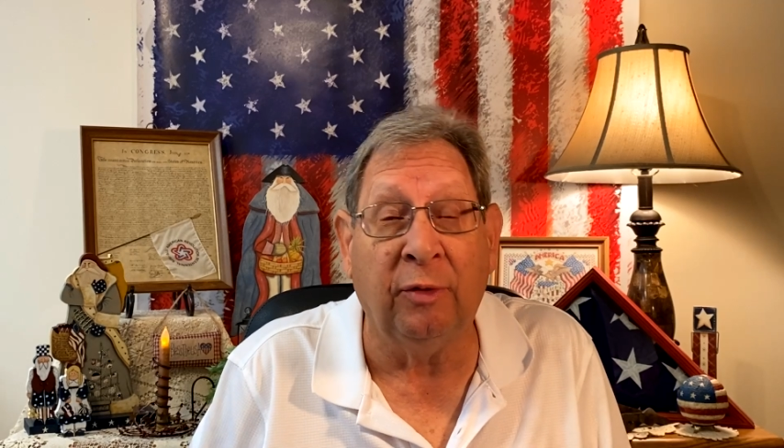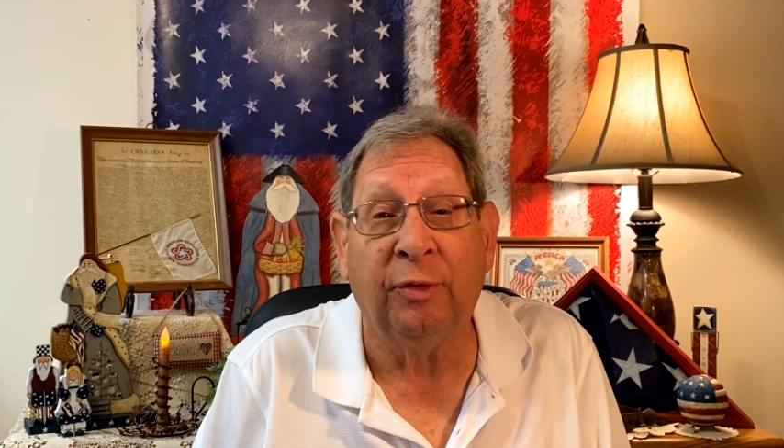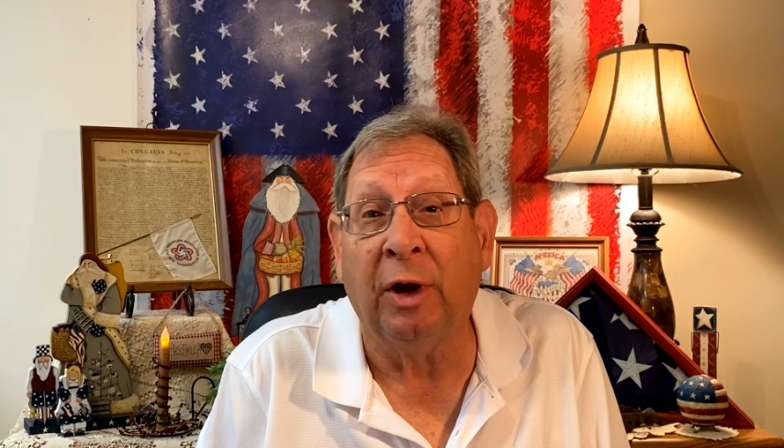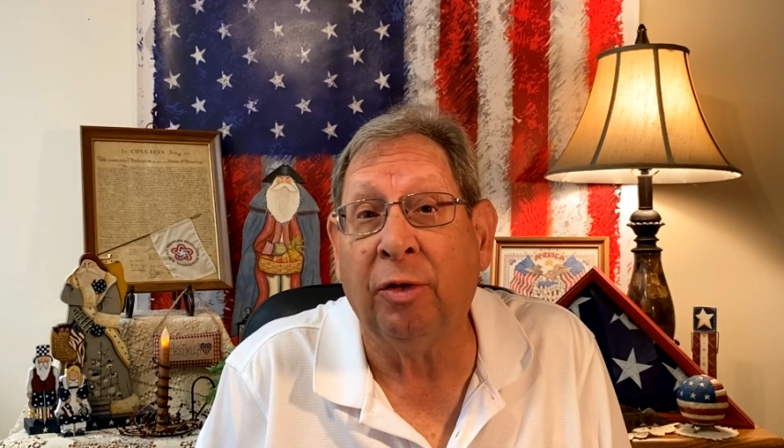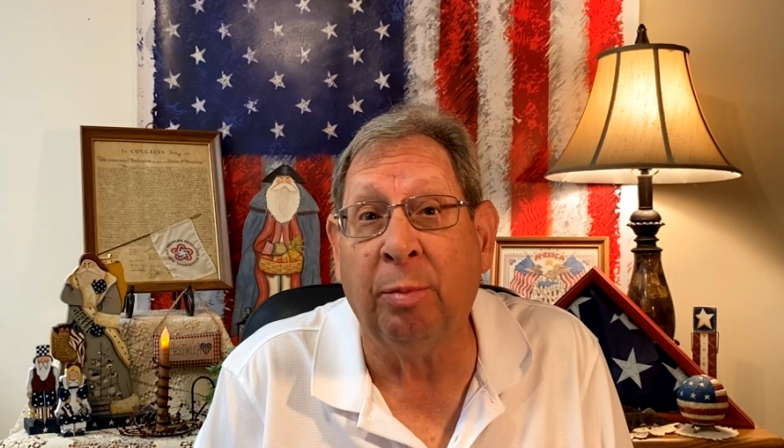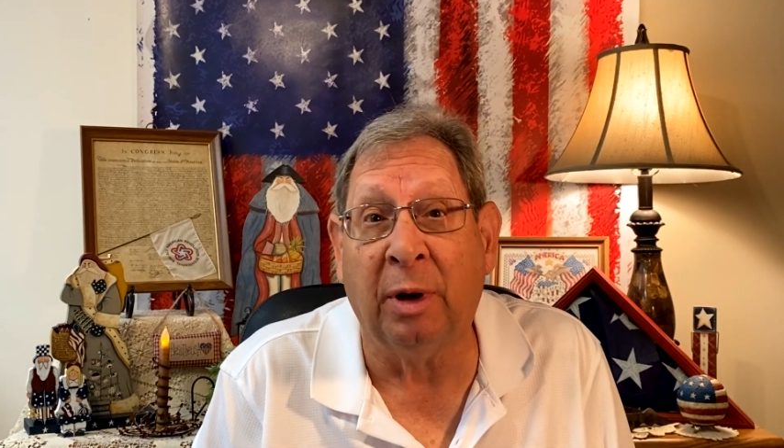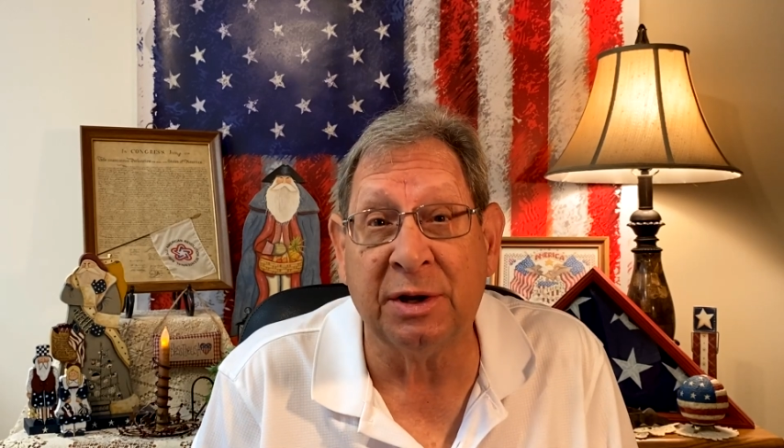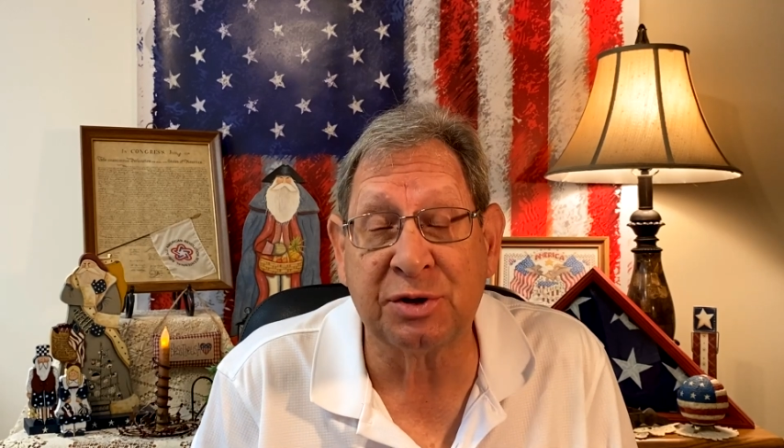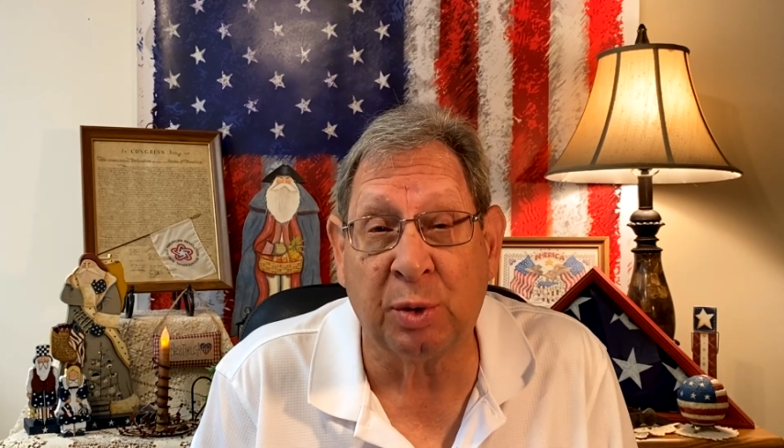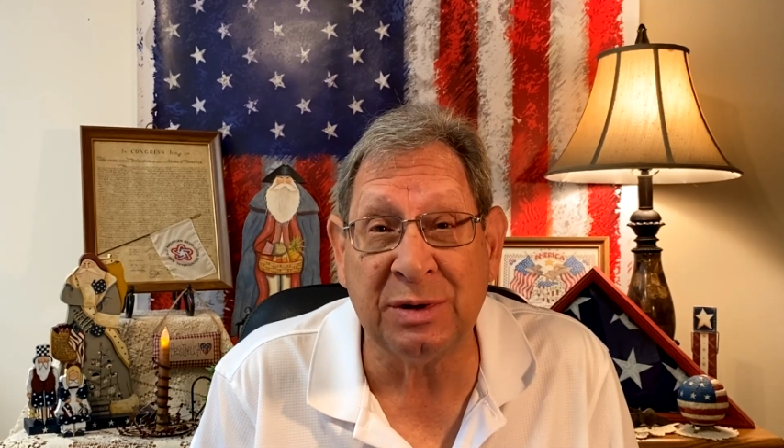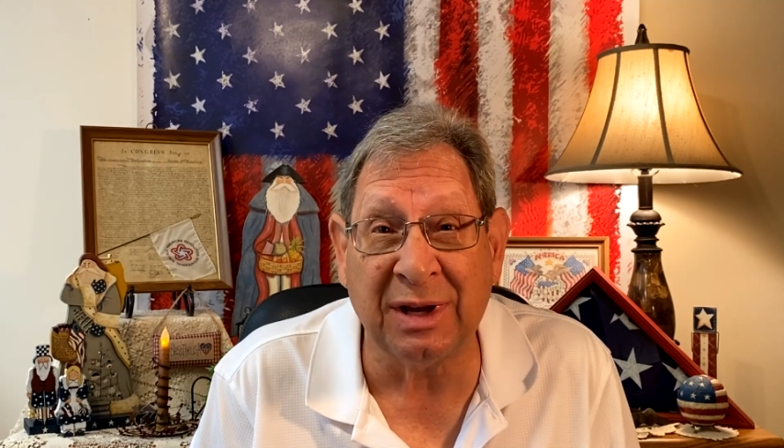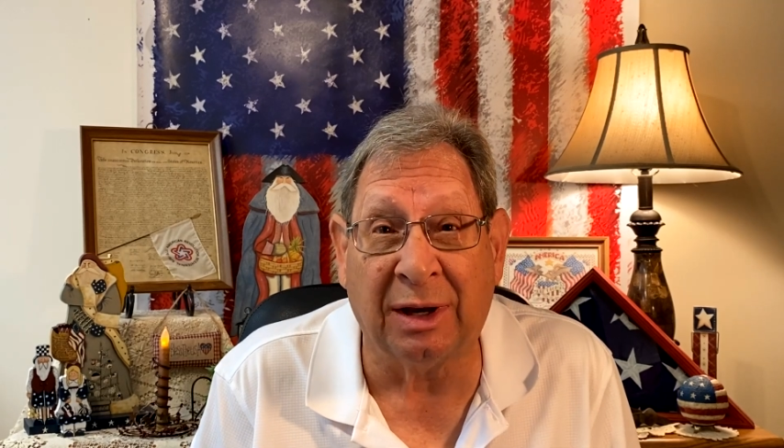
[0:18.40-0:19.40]
Faith
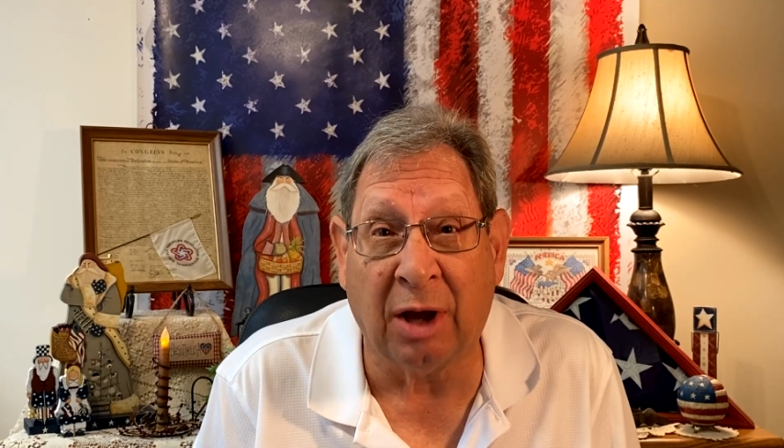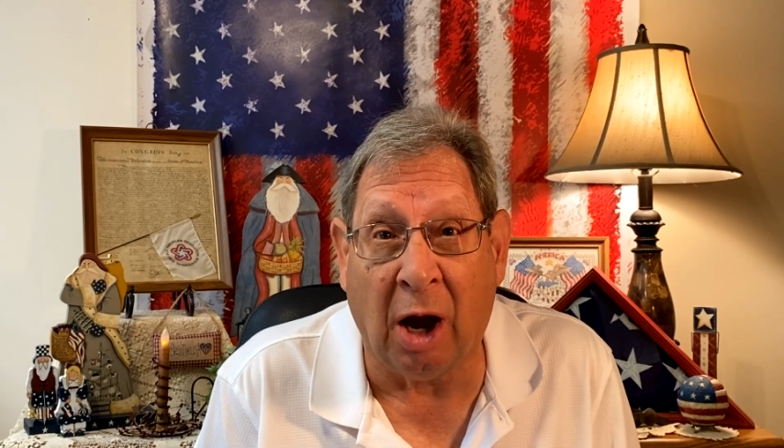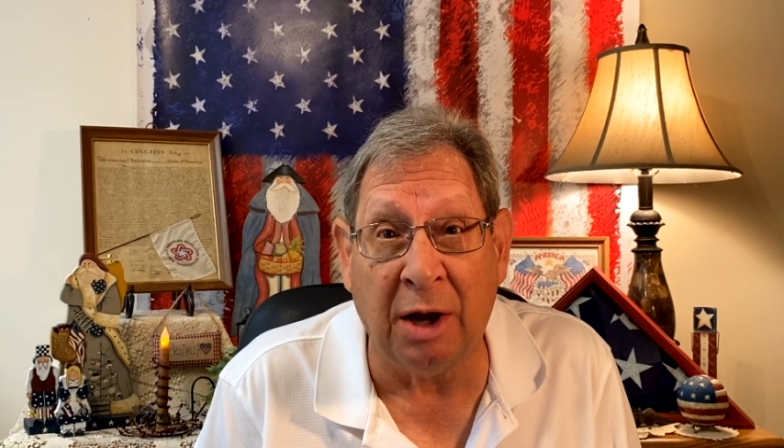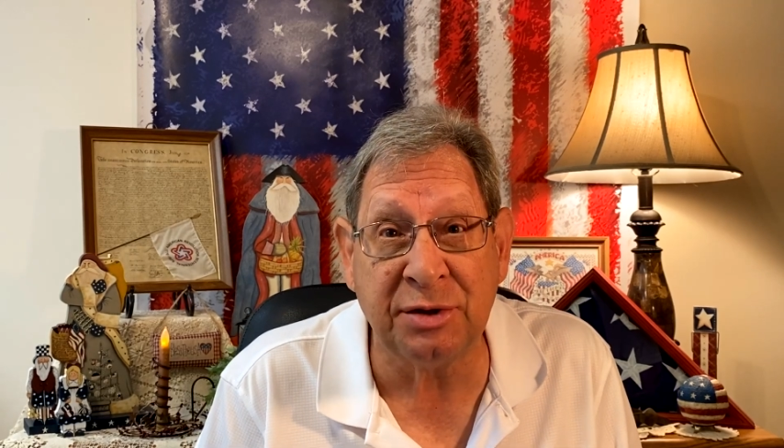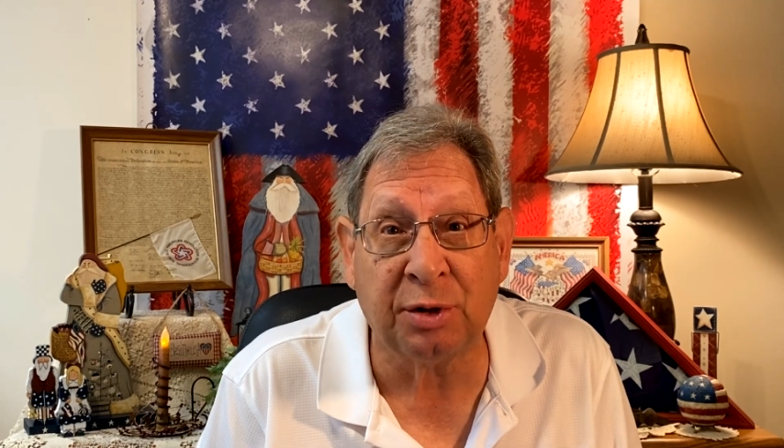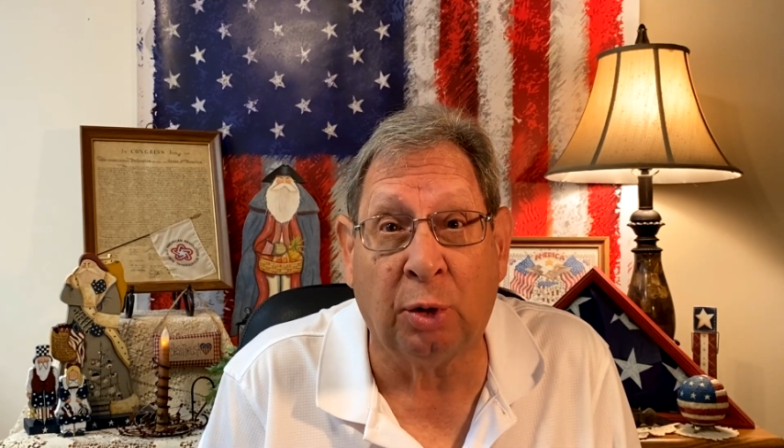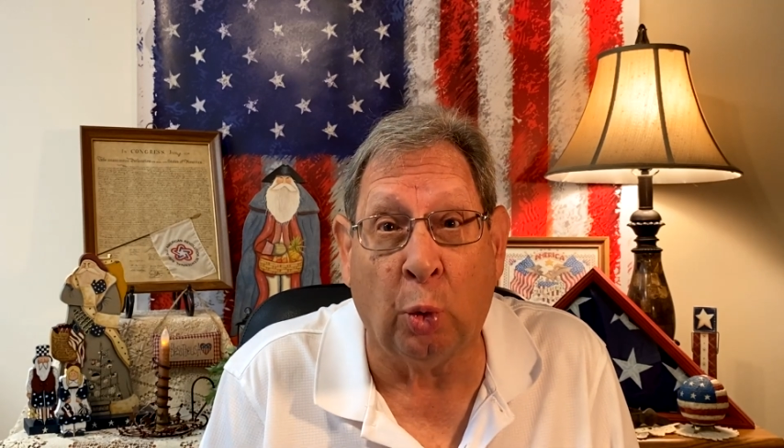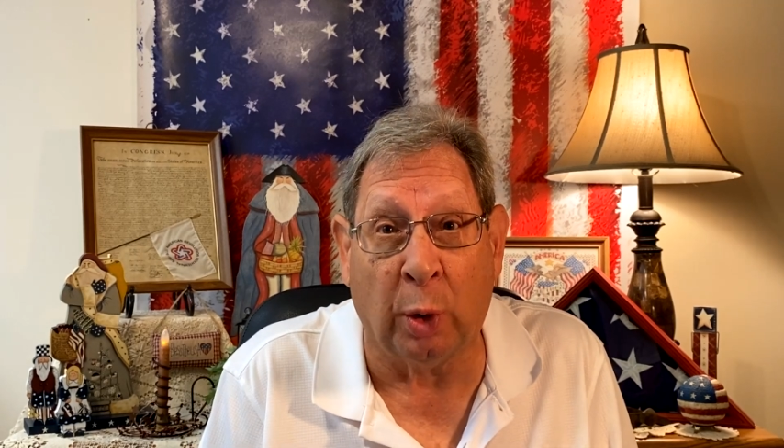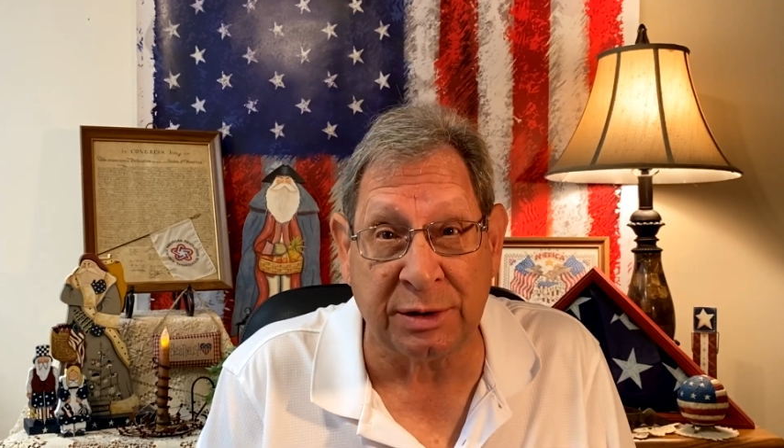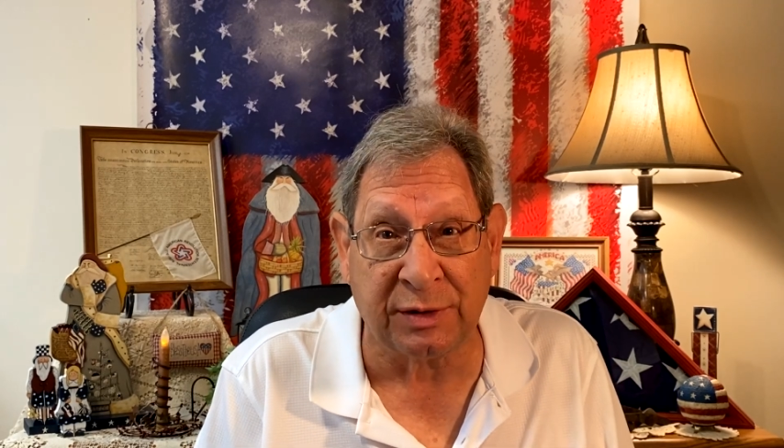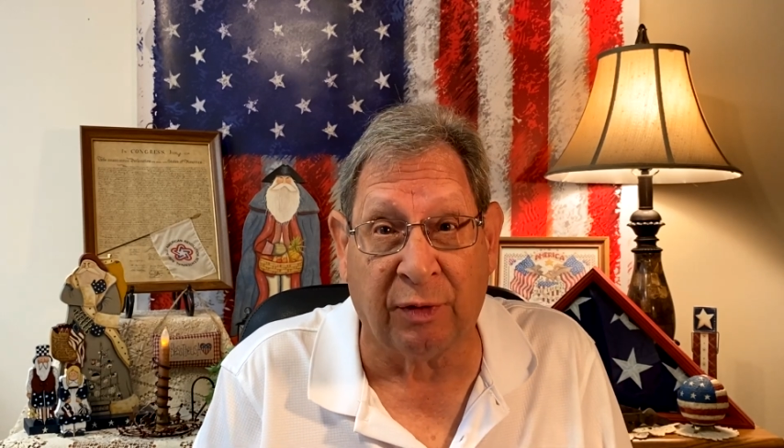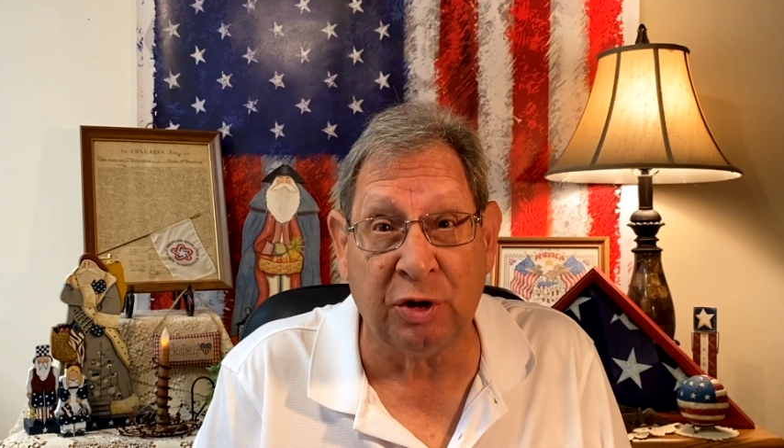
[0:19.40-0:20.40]
Ministries in Kaiser,
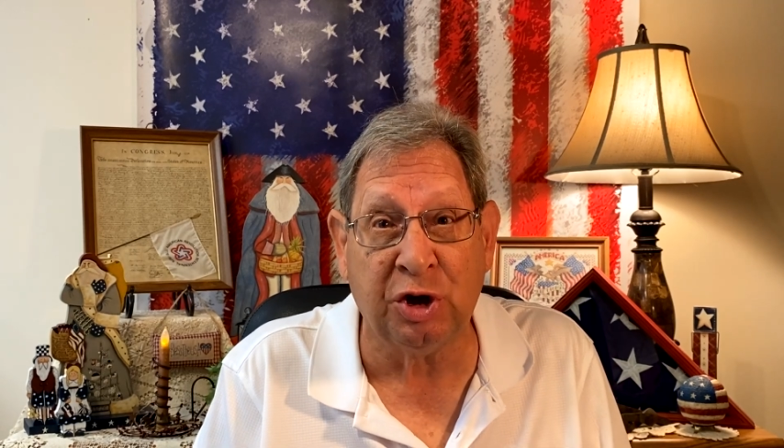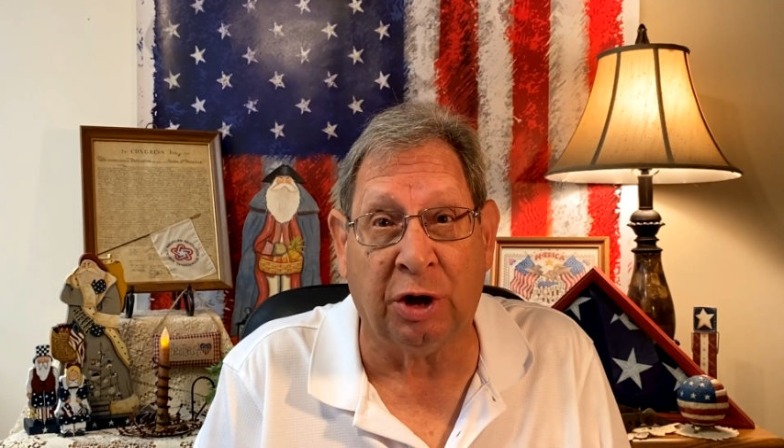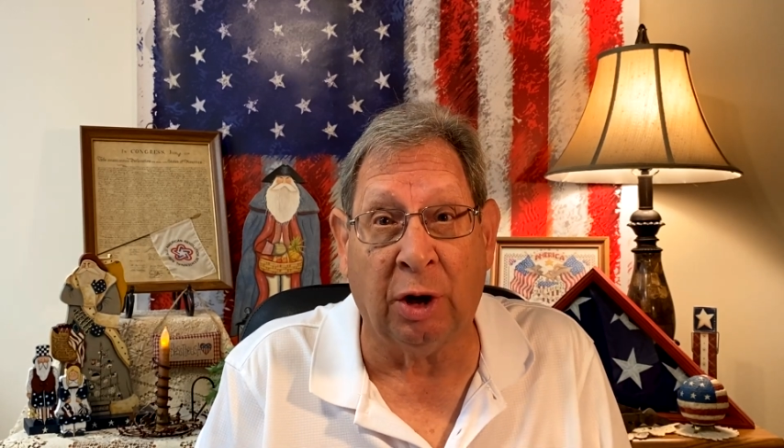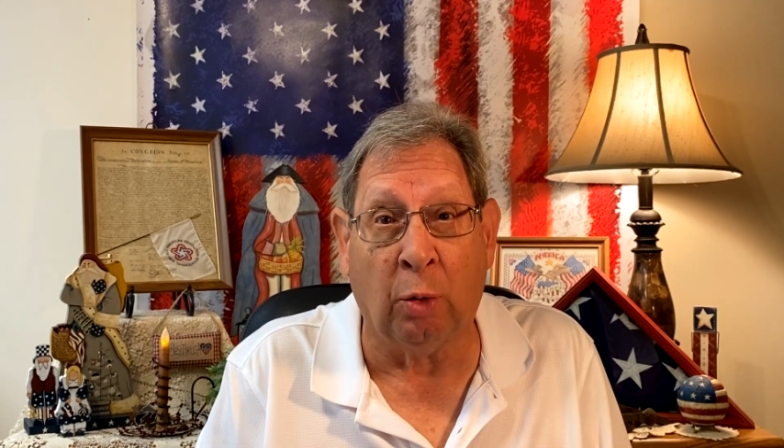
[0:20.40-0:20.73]
West Virginia,